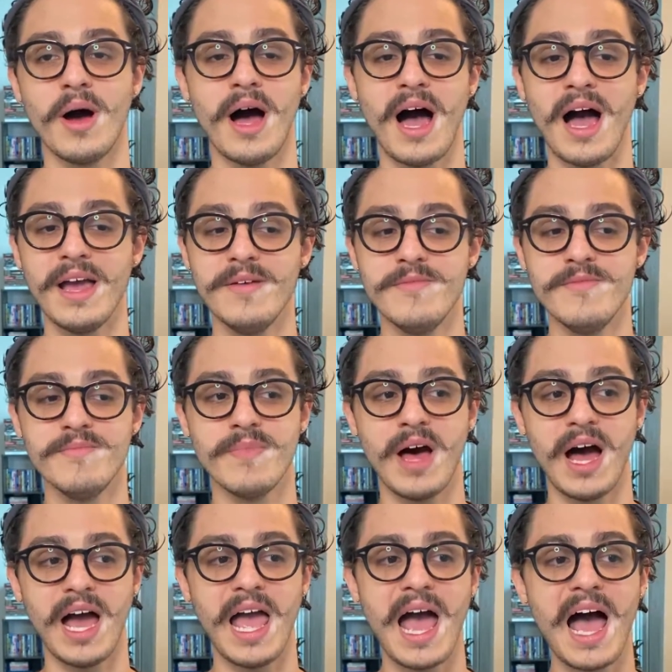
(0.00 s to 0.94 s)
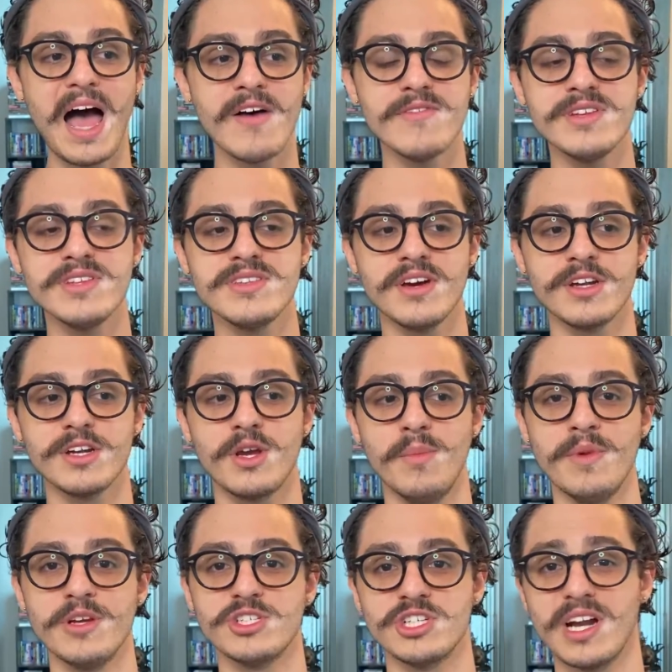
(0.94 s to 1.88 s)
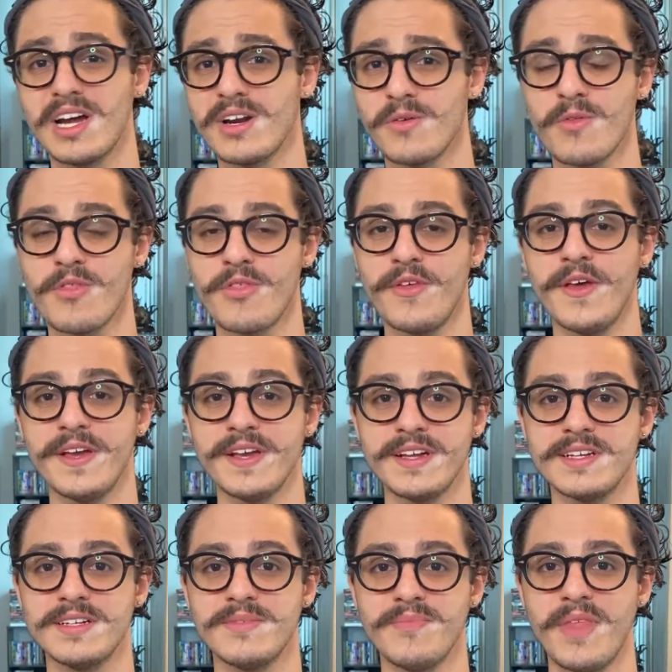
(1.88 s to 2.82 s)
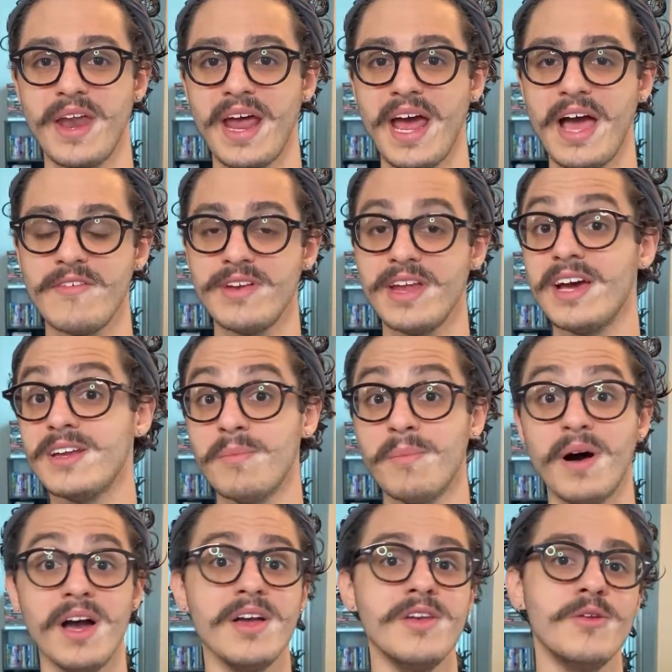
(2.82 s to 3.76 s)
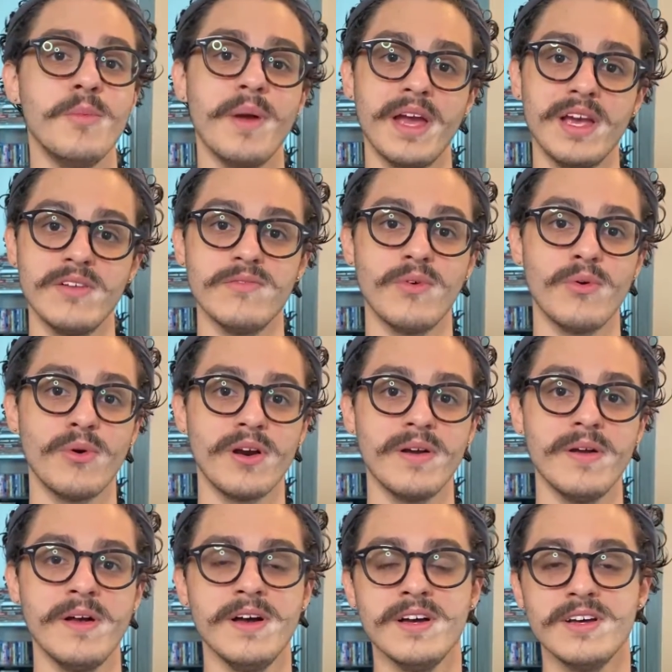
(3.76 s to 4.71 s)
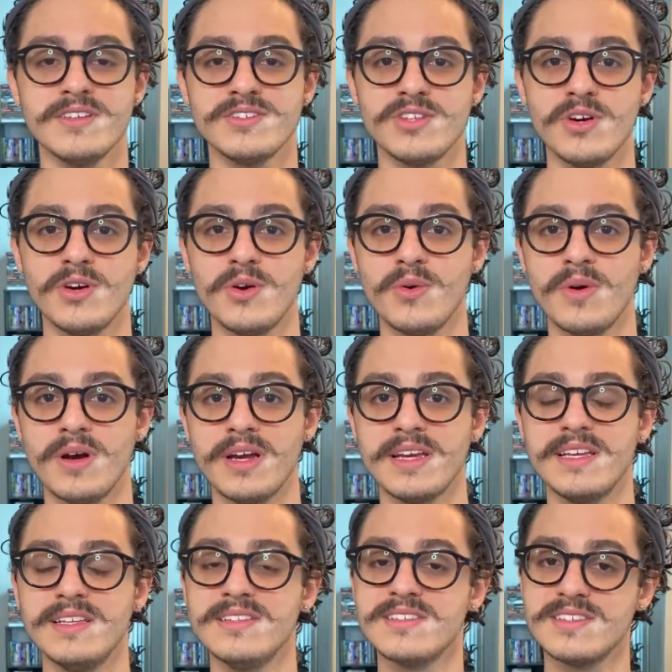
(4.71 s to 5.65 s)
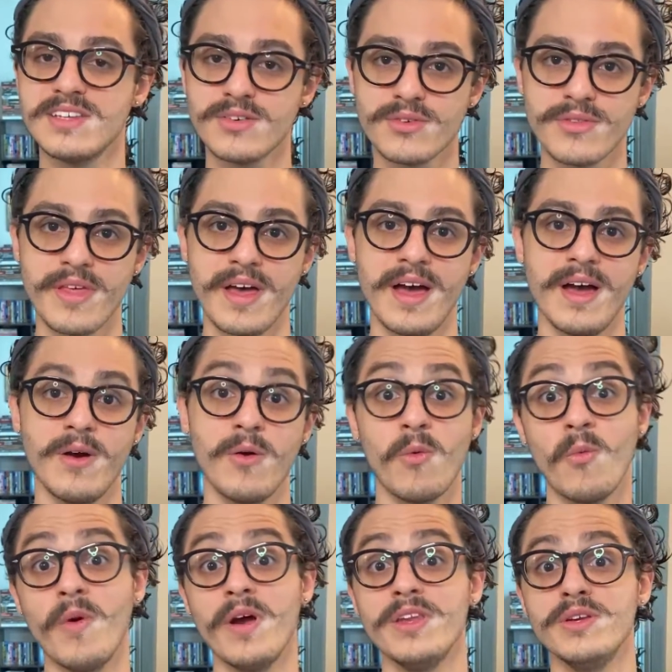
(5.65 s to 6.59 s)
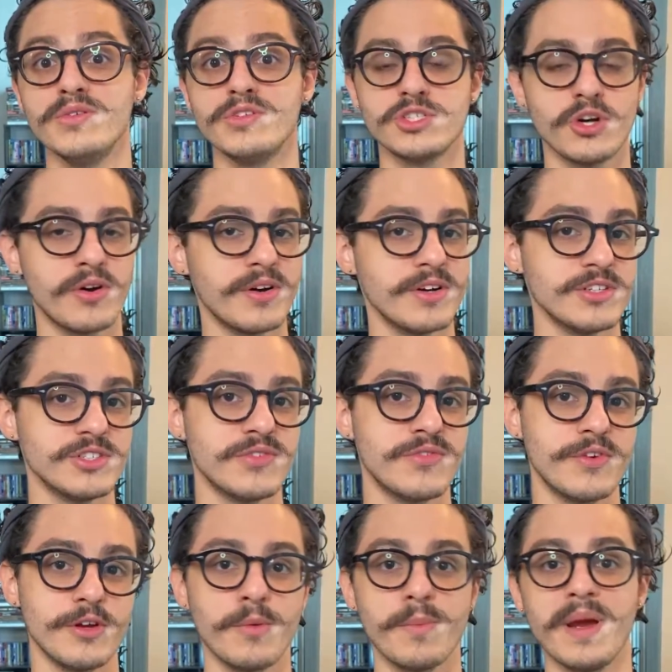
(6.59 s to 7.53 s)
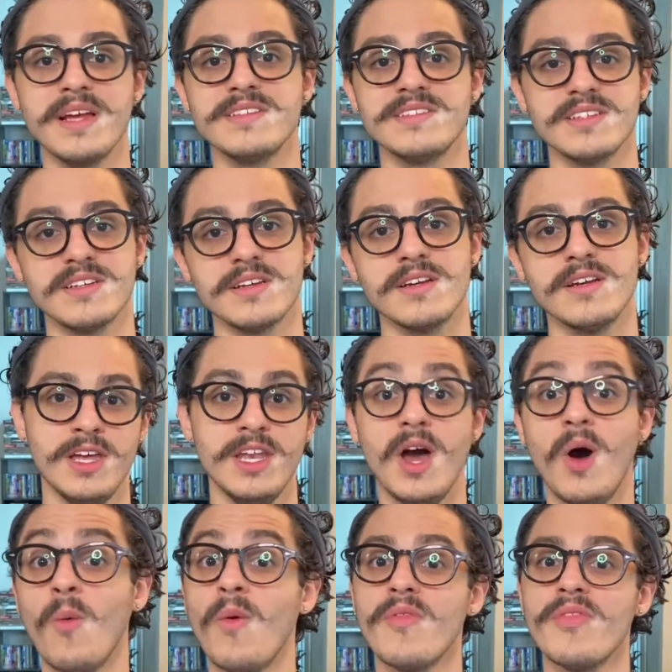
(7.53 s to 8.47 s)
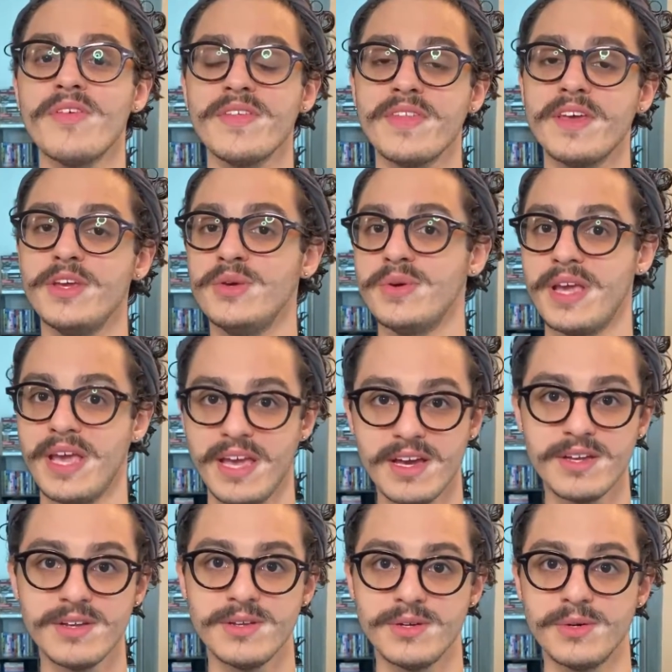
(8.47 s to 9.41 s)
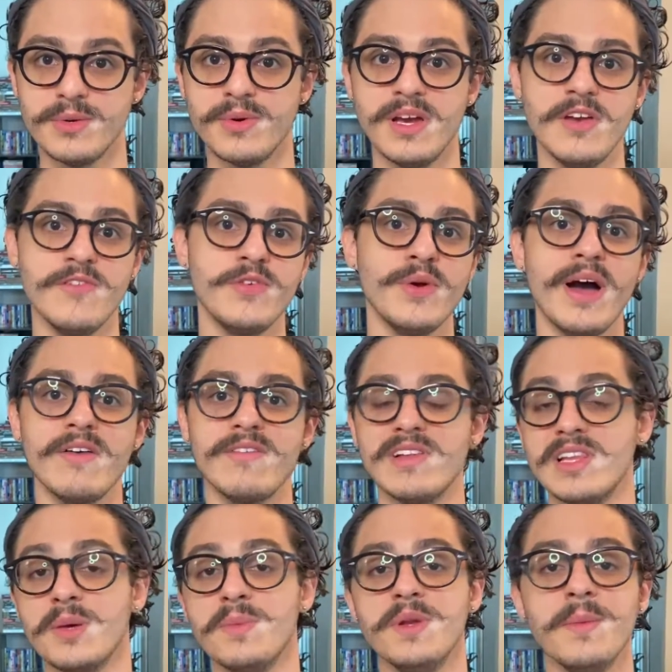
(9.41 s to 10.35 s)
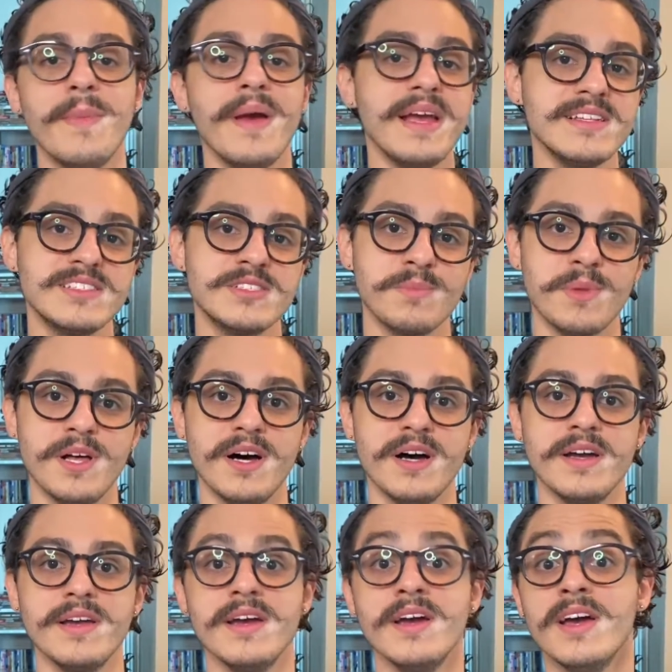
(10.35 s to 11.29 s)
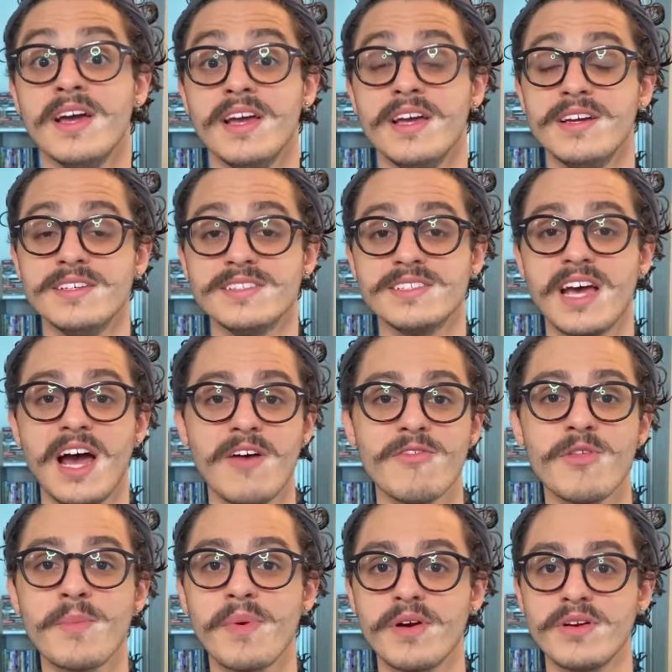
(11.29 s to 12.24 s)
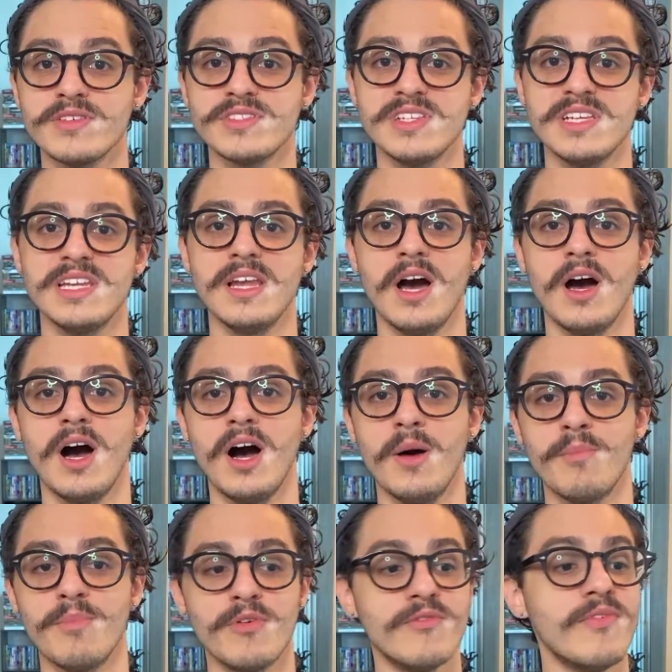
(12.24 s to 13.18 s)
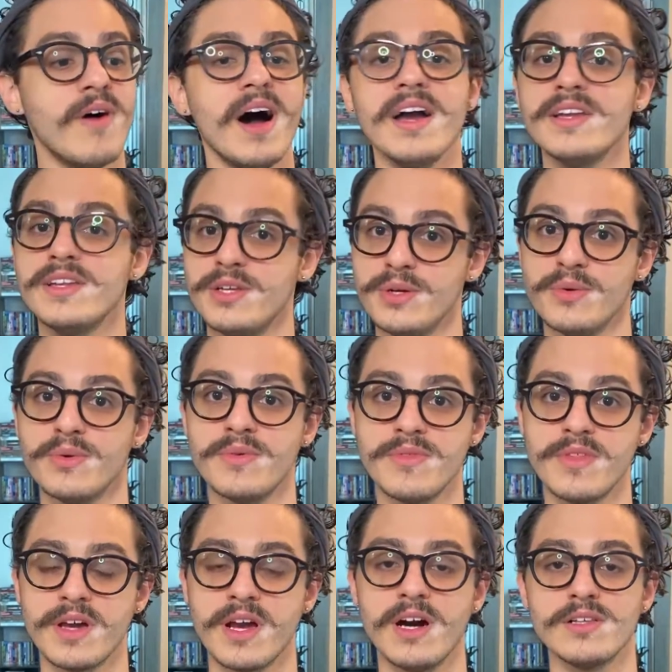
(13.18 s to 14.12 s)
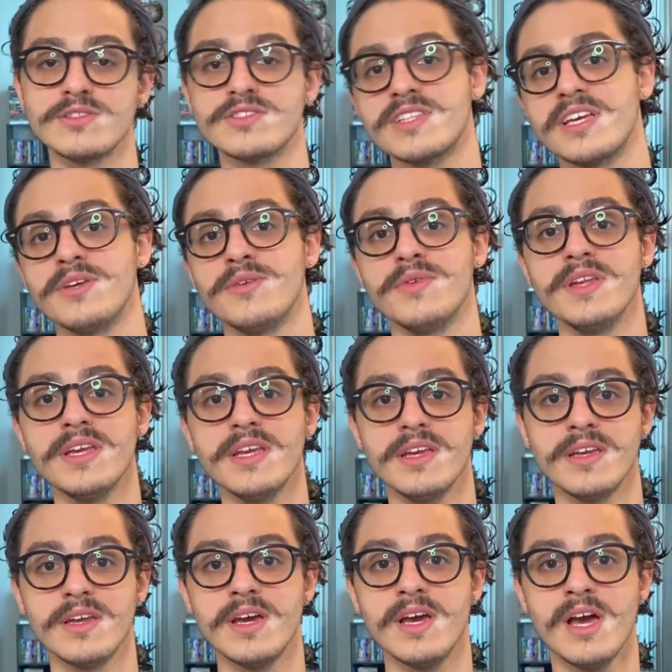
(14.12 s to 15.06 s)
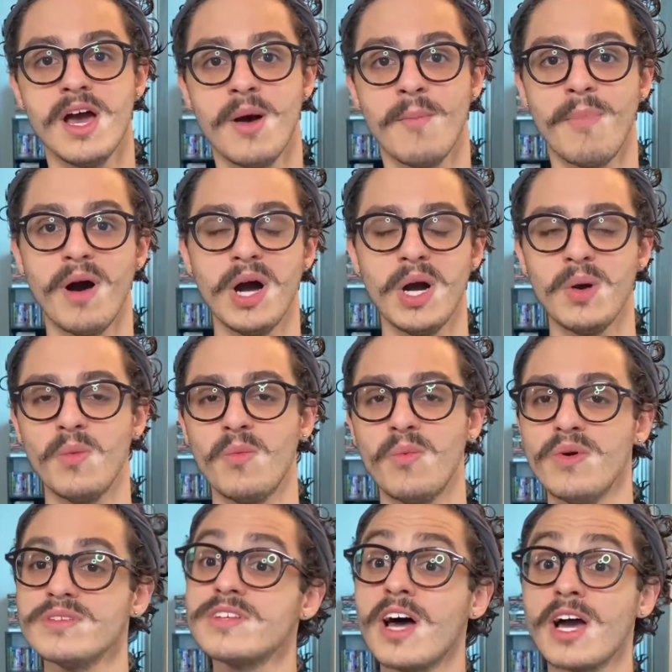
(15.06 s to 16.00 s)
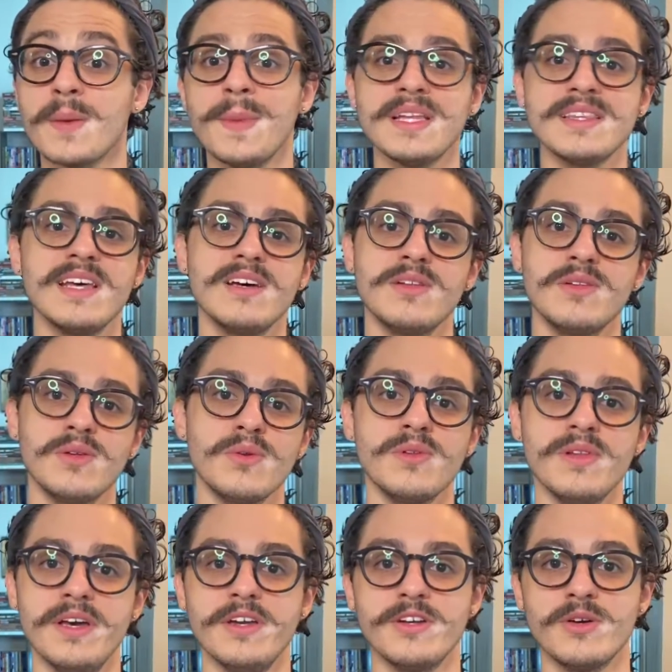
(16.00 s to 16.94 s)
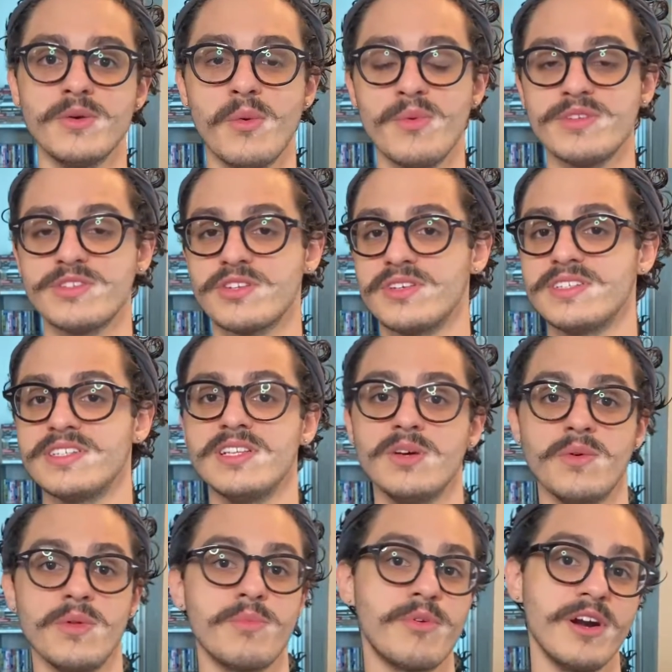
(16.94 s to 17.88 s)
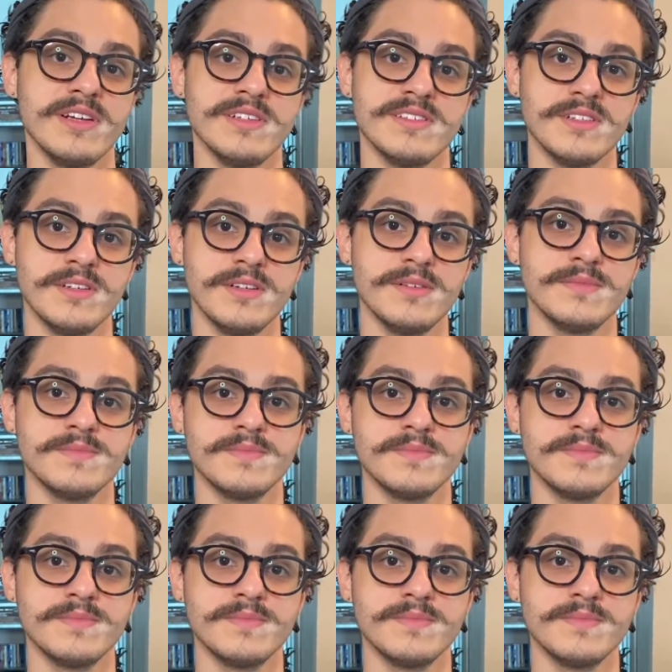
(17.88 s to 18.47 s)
I haven't done a commission, I don't think, that I haven't had to buy a new paint for. So consider that when you charge for your painting. Now, one thing that you can do if you have a limited paint supply is have the person provide you the colors that you need. but we'll talk about that a little later when we start dealing with pricing.